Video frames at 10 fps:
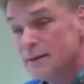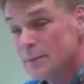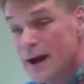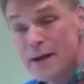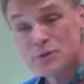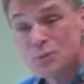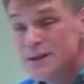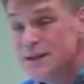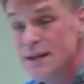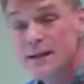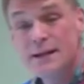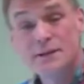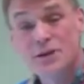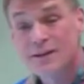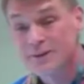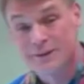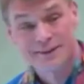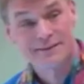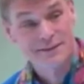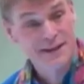Perhaps we need each other
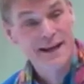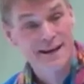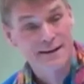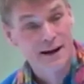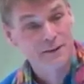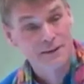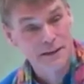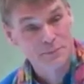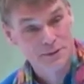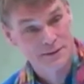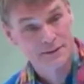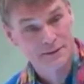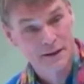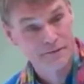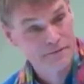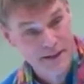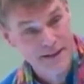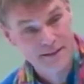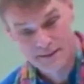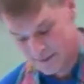to take our leaps of
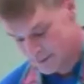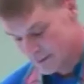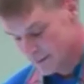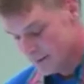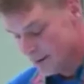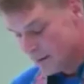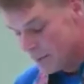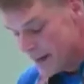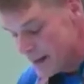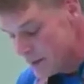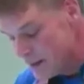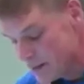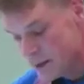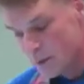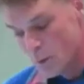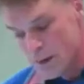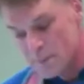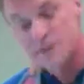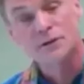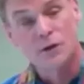faith. Maybe, though, we
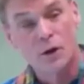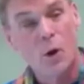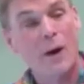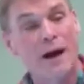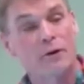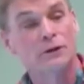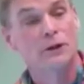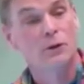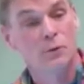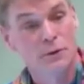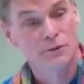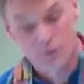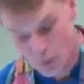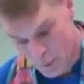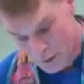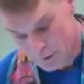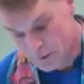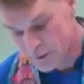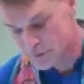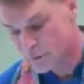must go out alone into the
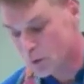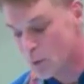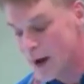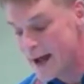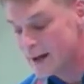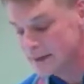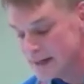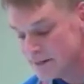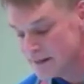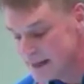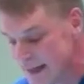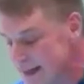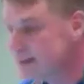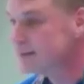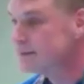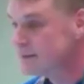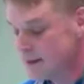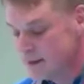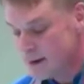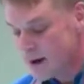wilderness for a while. In the end,
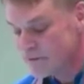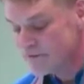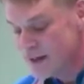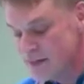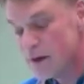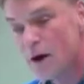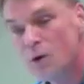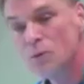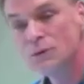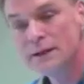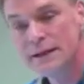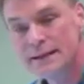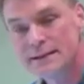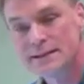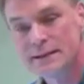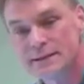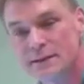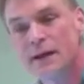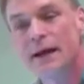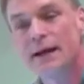our faith only
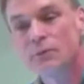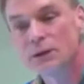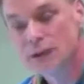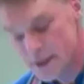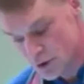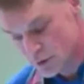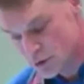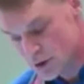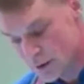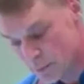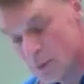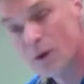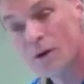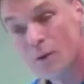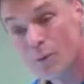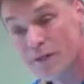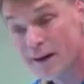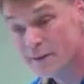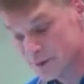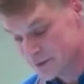exists in relationship with
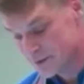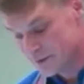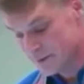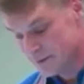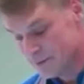others.